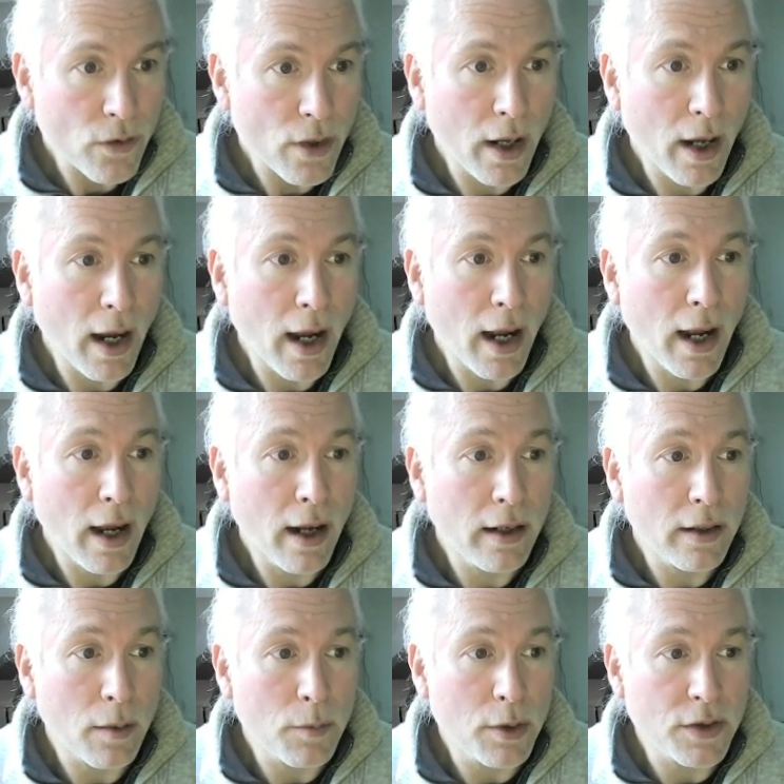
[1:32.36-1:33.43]
and
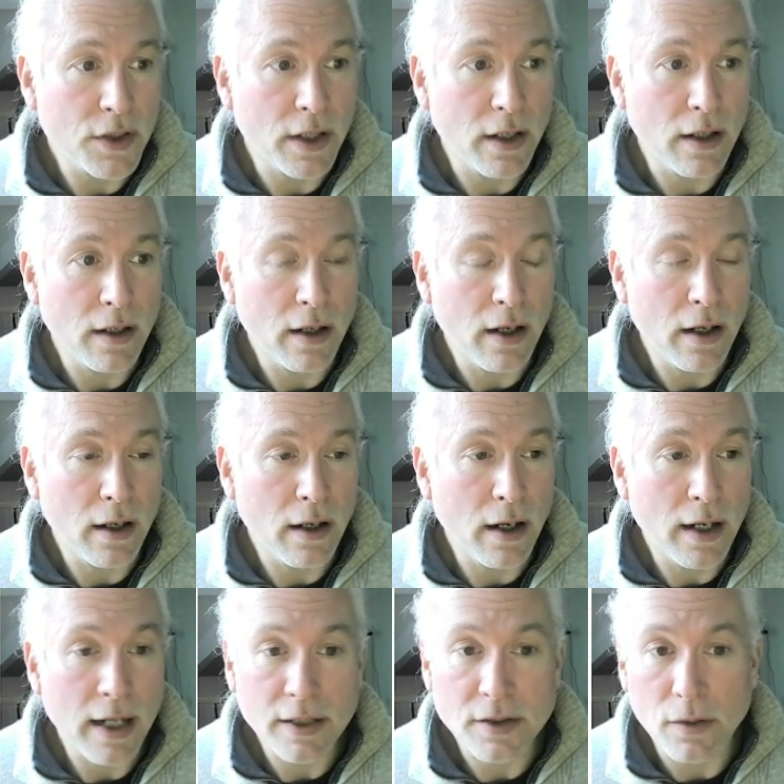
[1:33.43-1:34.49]
I'm using an
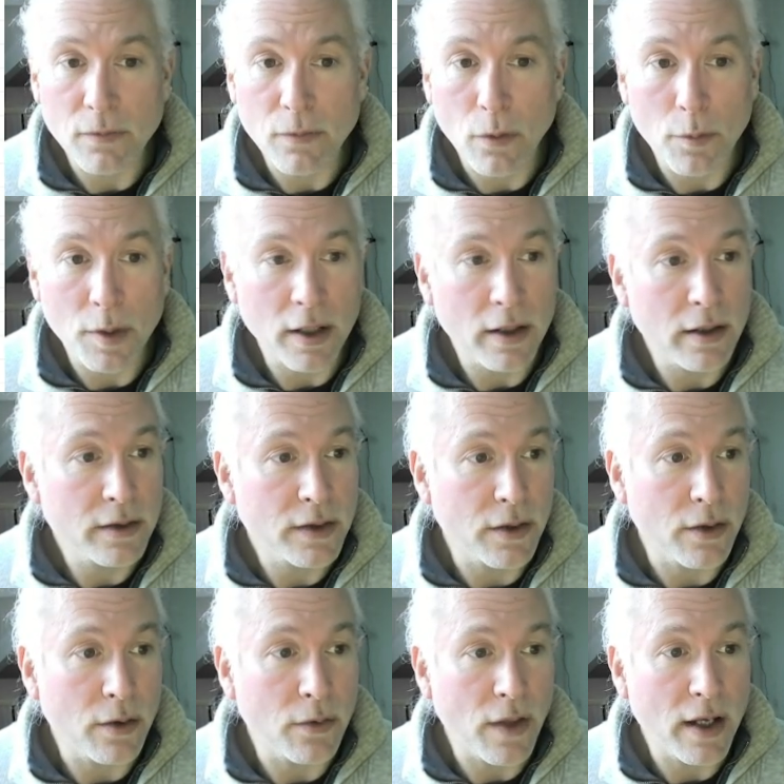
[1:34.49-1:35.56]
Excel formula to
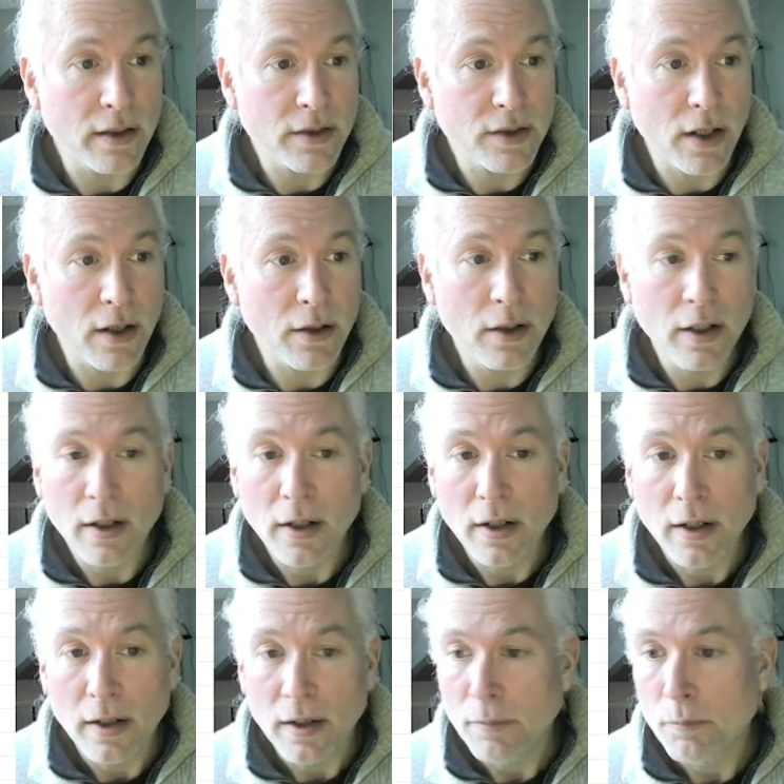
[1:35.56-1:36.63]
do that. So
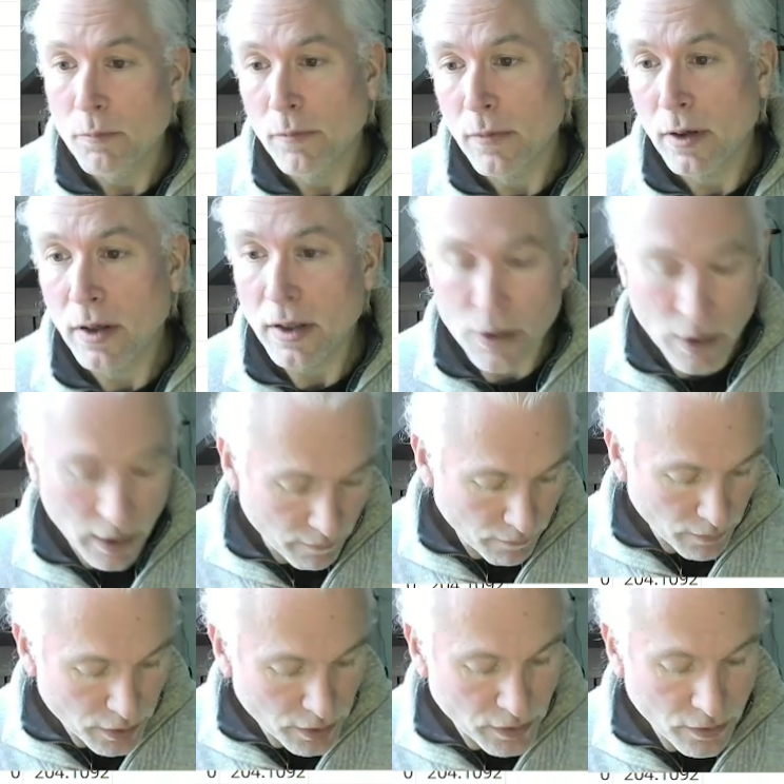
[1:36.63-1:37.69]
actually, if I
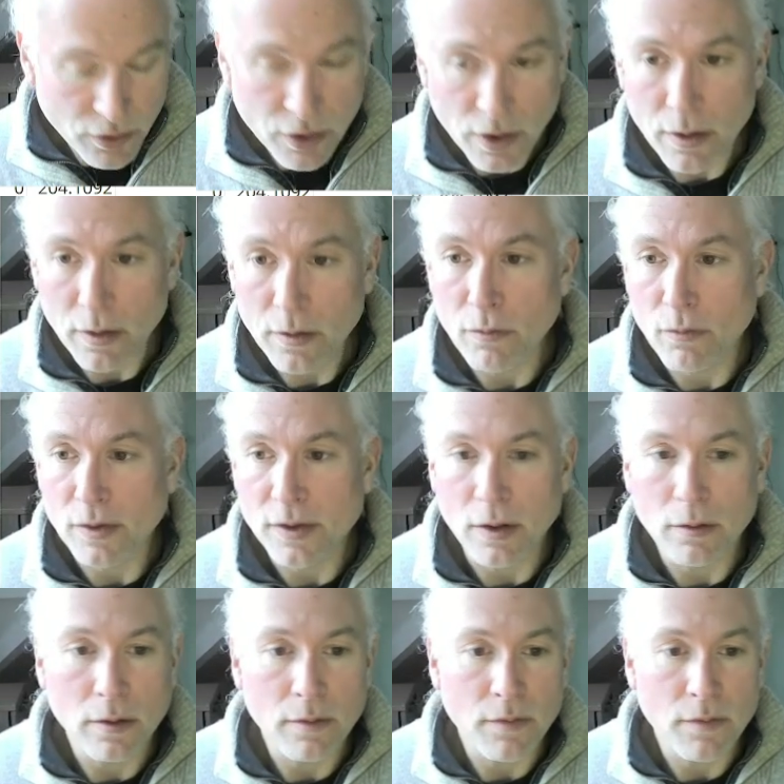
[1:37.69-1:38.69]
just show you the result of